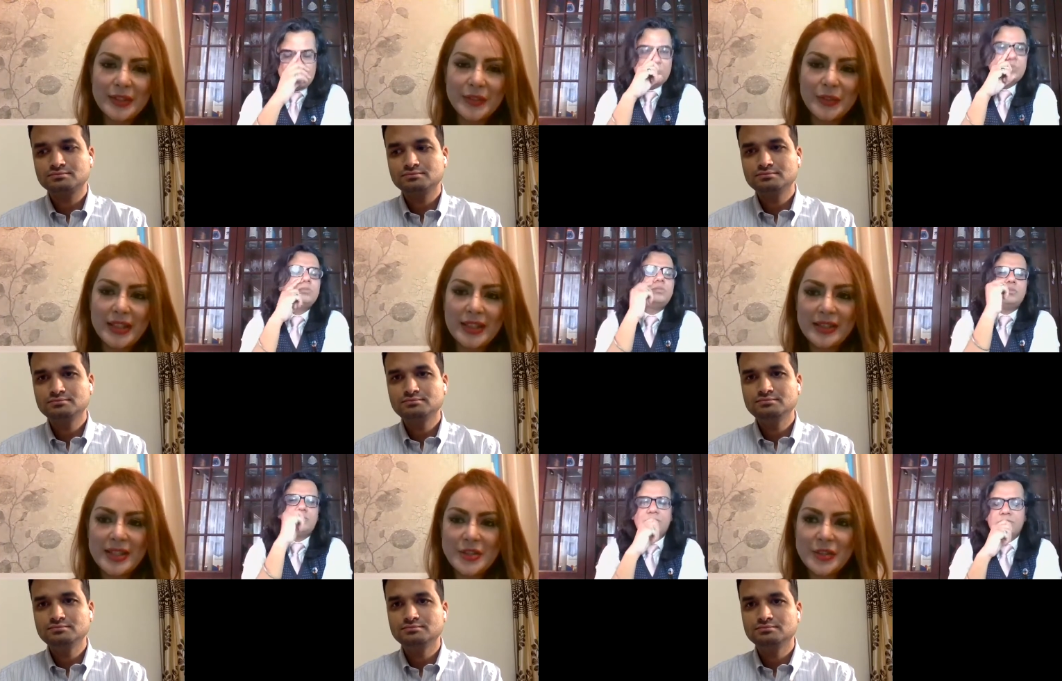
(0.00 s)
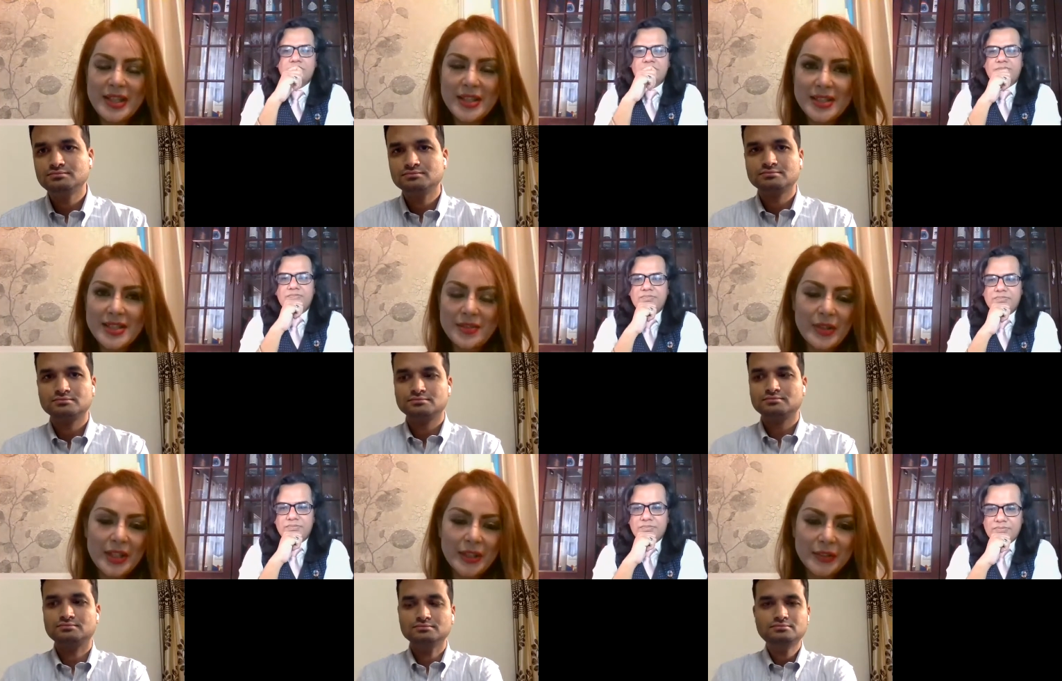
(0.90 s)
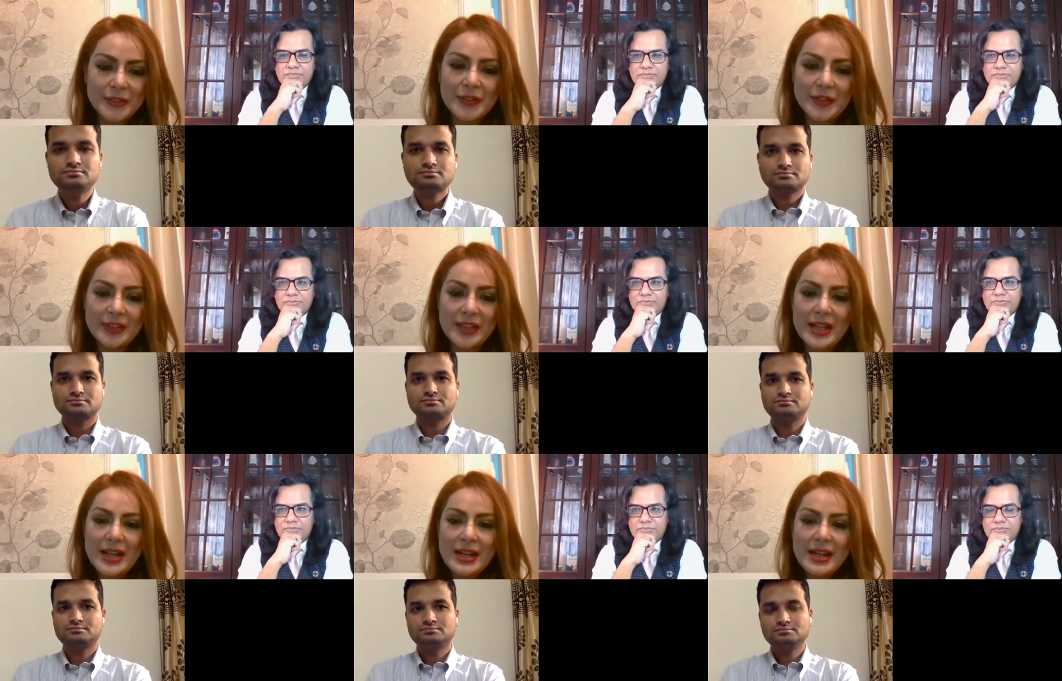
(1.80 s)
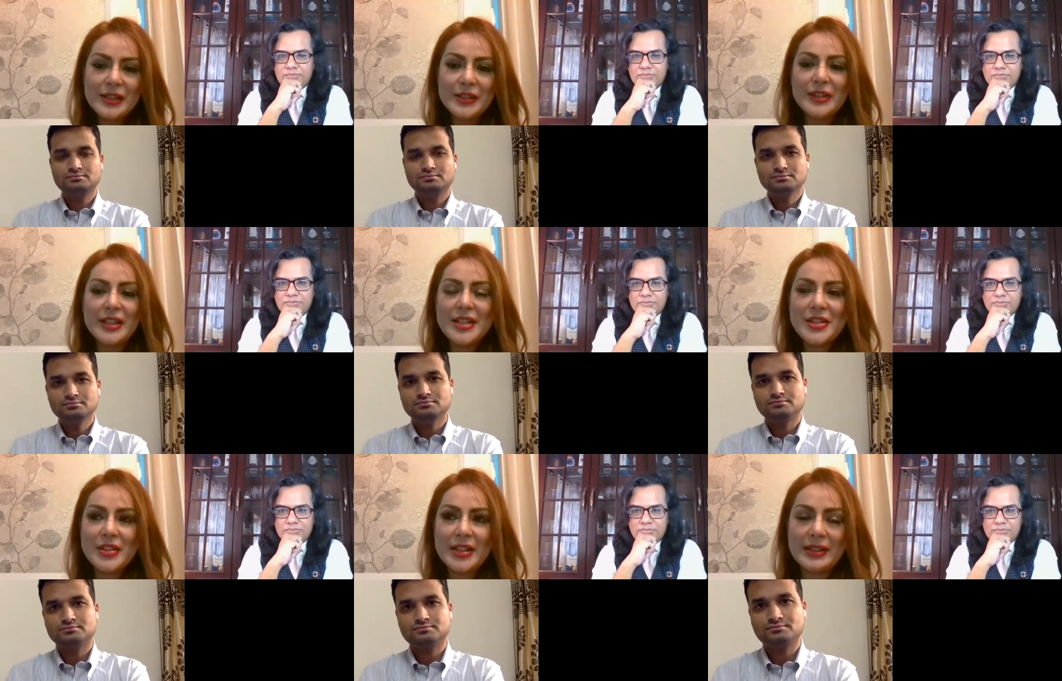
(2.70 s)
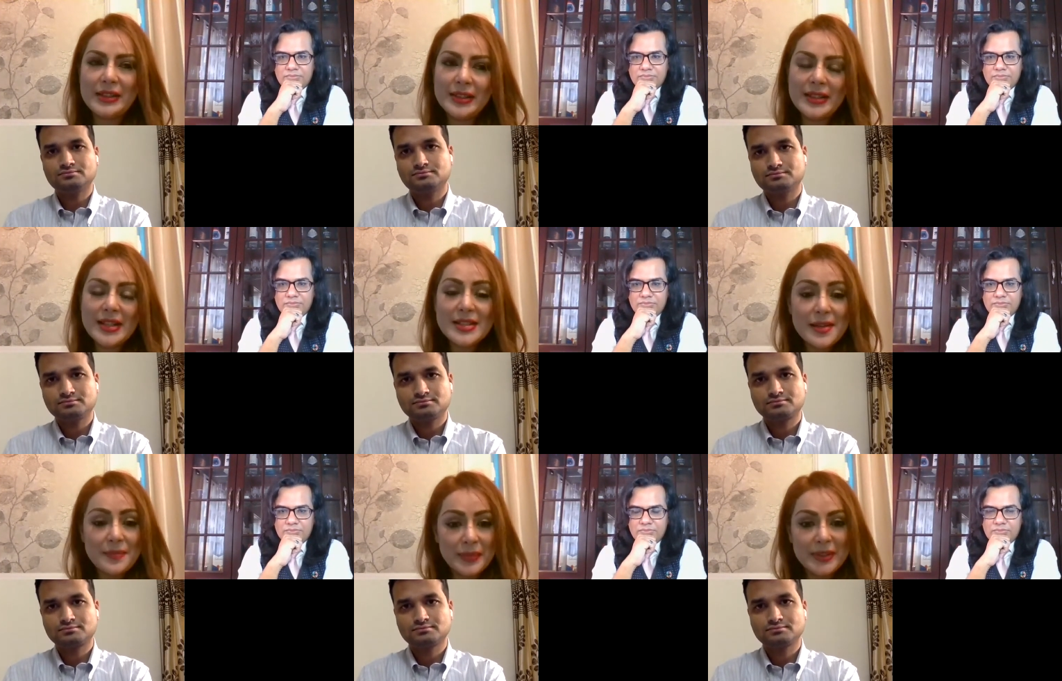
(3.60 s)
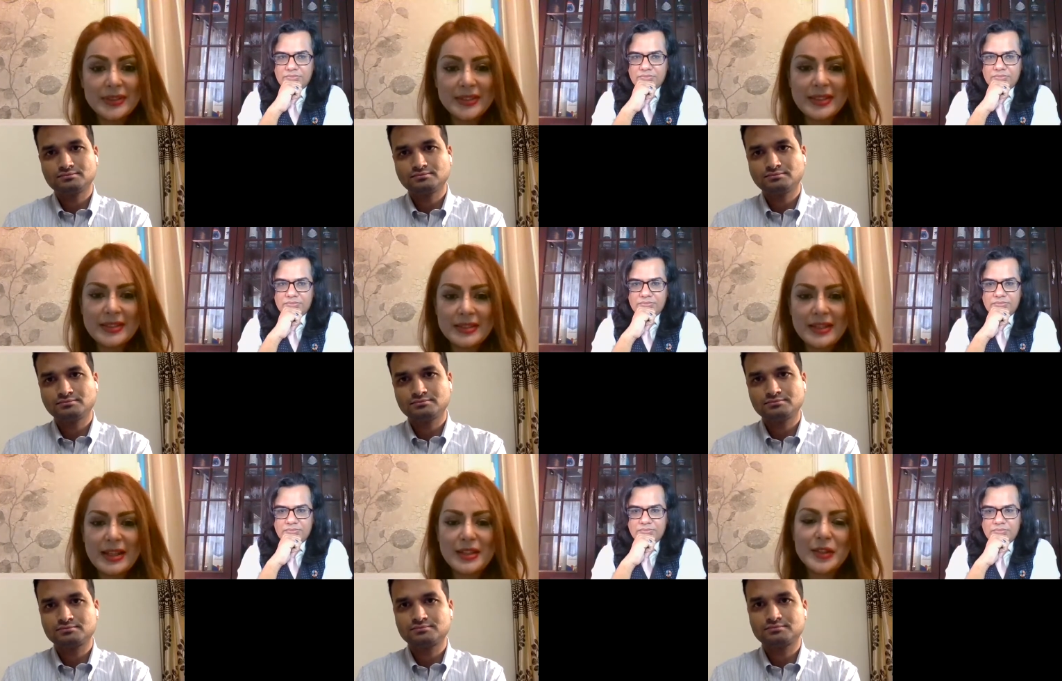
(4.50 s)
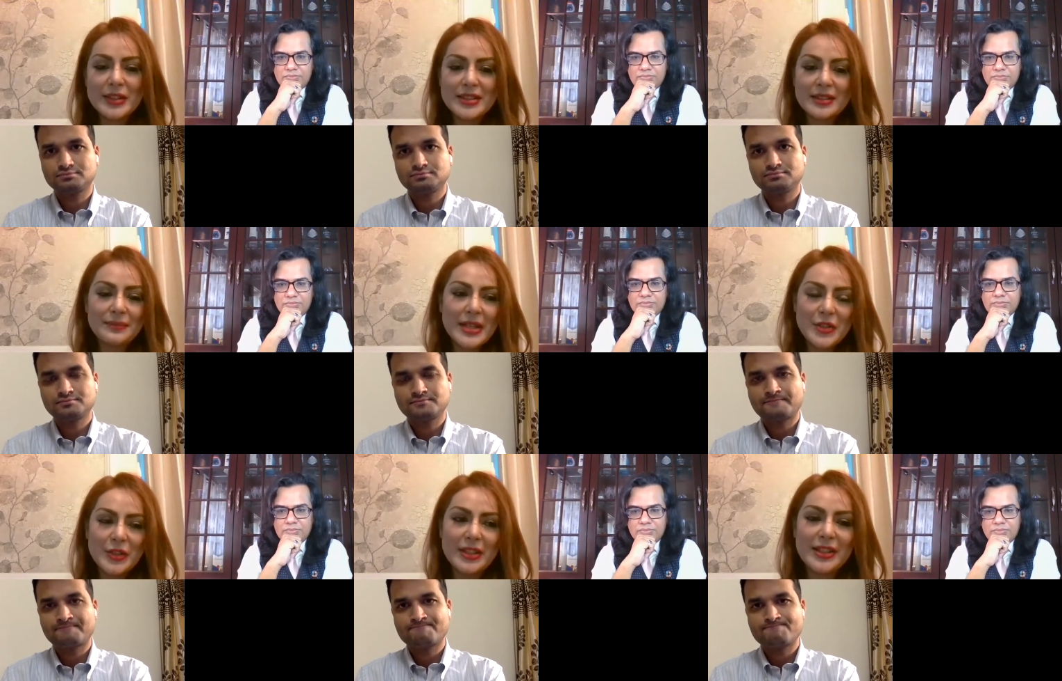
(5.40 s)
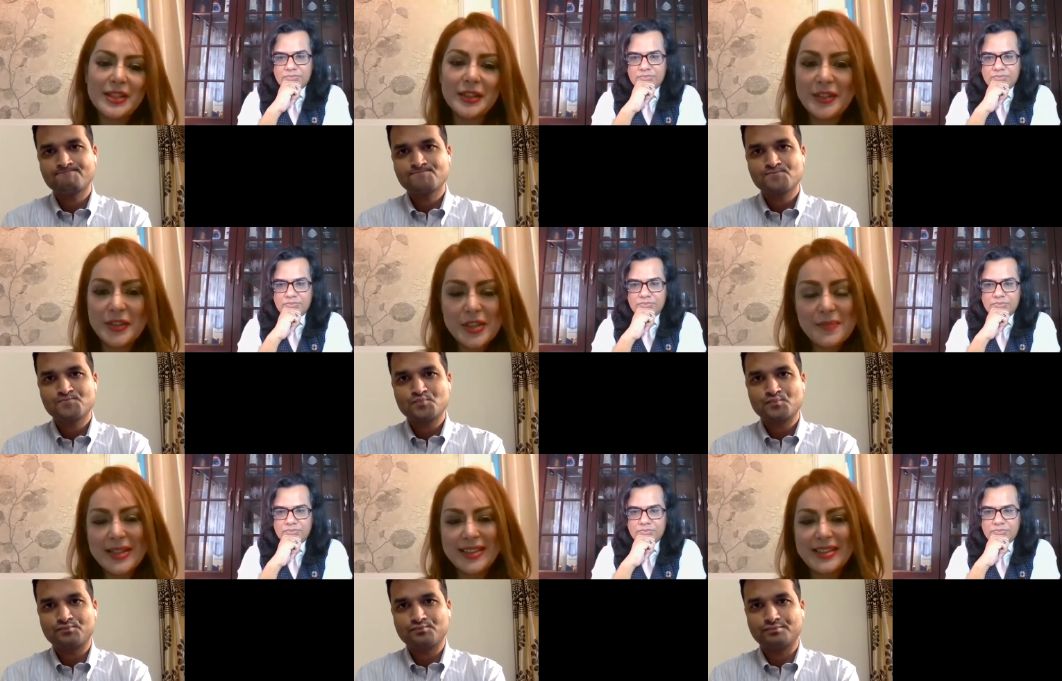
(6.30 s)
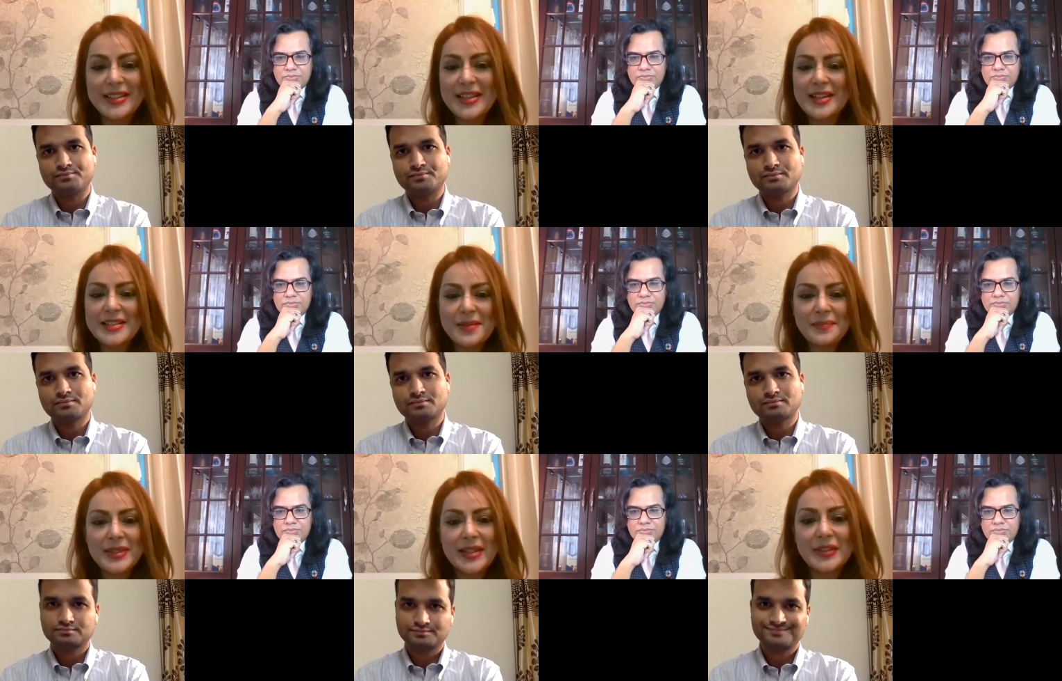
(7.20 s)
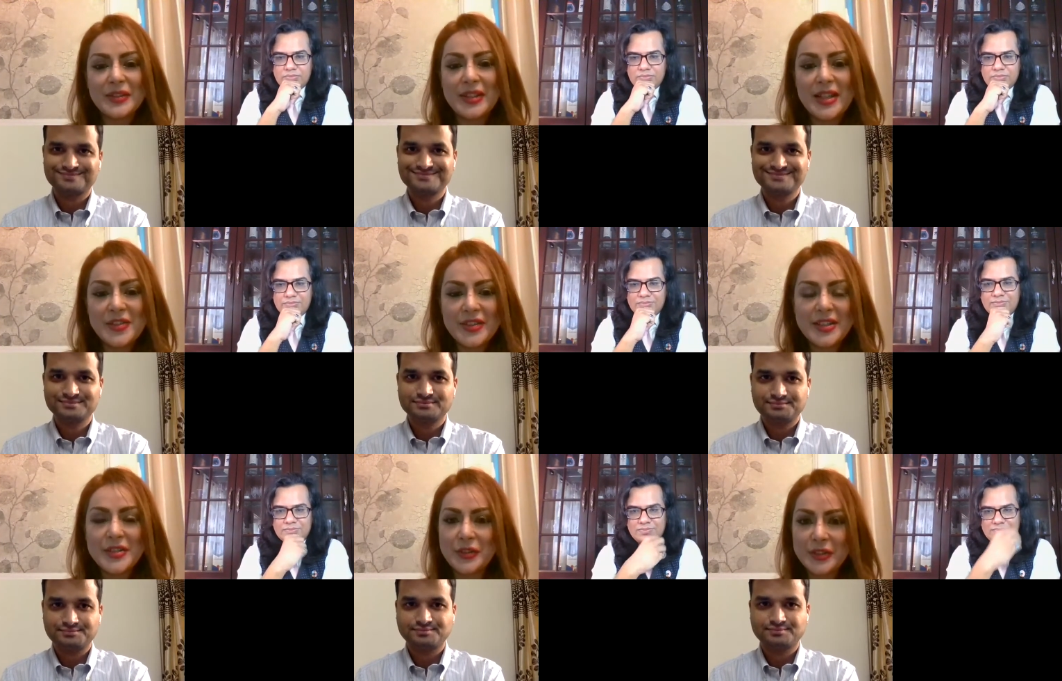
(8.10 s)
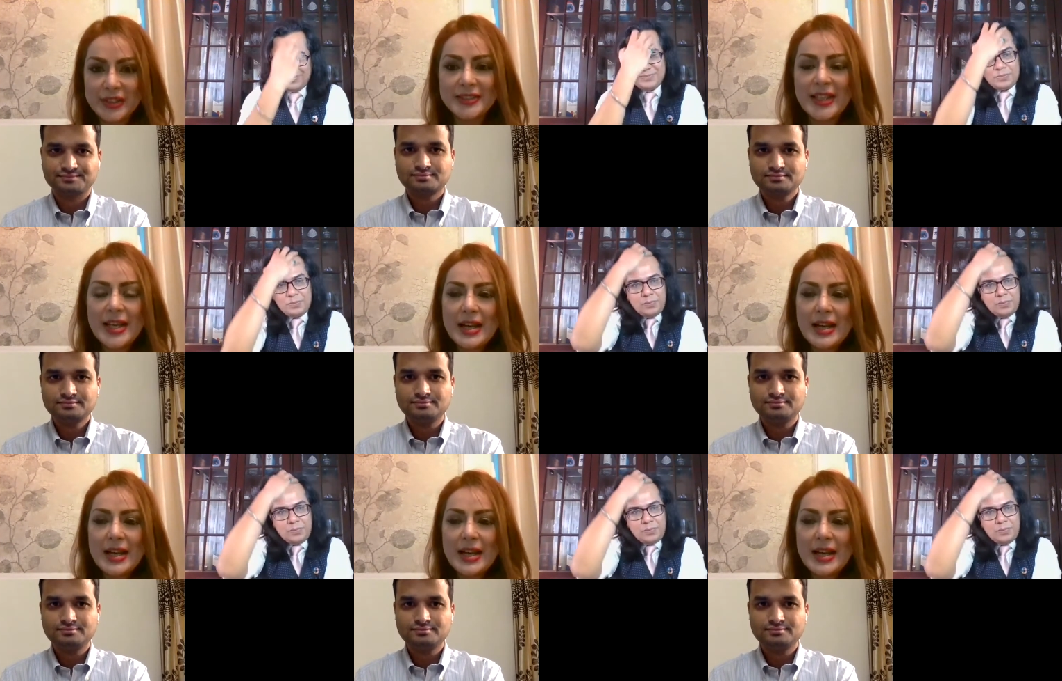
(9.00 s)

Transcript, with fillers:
Speaker 1: doing, the challenges right now for Indonesia. Uh, example, uh, I don't mention another country, but uh, the example Indonesia and Jordan.